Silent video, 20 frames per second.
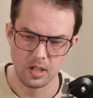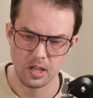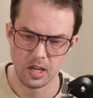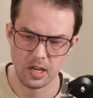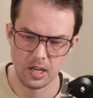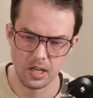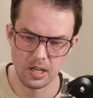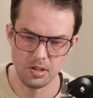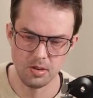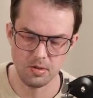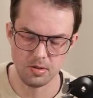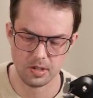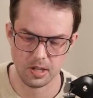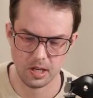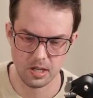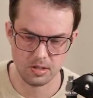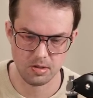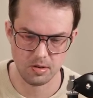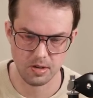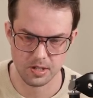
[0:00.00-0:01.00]
And the
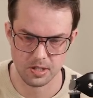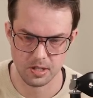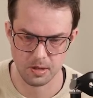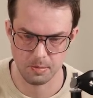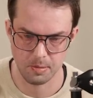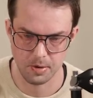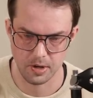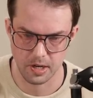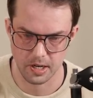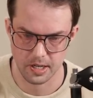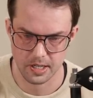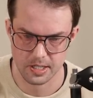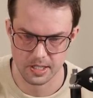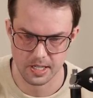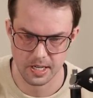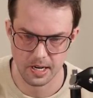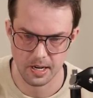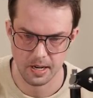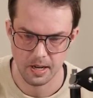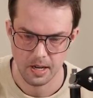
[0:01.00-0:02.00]
interesting part is
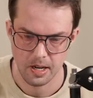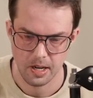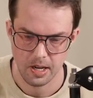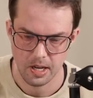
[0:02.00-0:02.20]
that